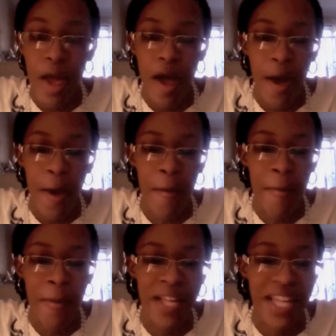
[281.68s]

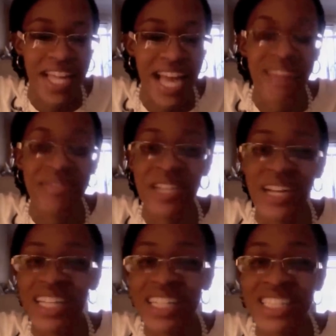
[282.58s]
I'm
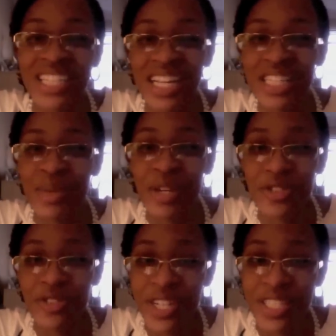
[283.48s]
starting this challenge
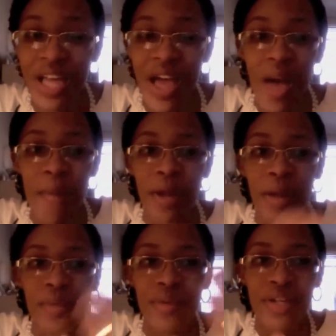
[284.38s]
March 1st, but
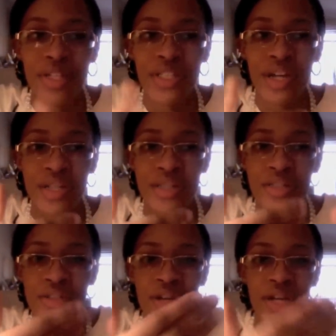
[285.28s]
I'm already starting
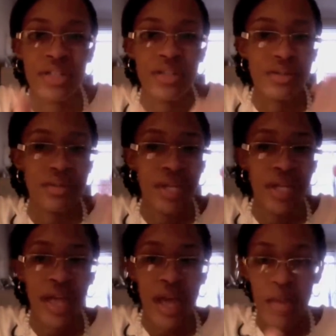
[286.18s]
to try to get
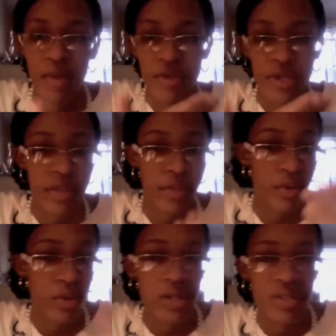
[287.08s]
in the habit of drinking
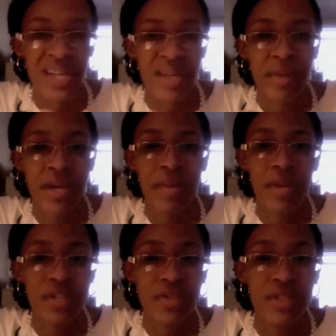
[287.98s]
more water so that by
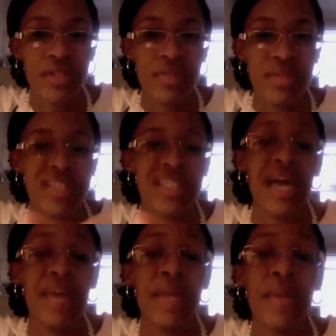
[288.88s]
March 1st, the
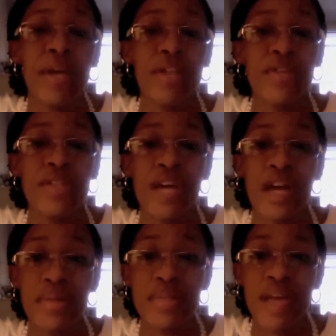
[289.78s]
time that March 1st
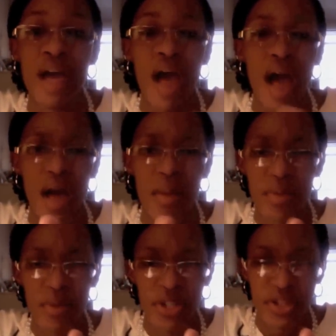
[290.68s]
comes, I'll
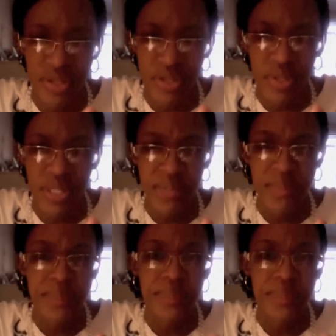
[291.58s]
be more used to it.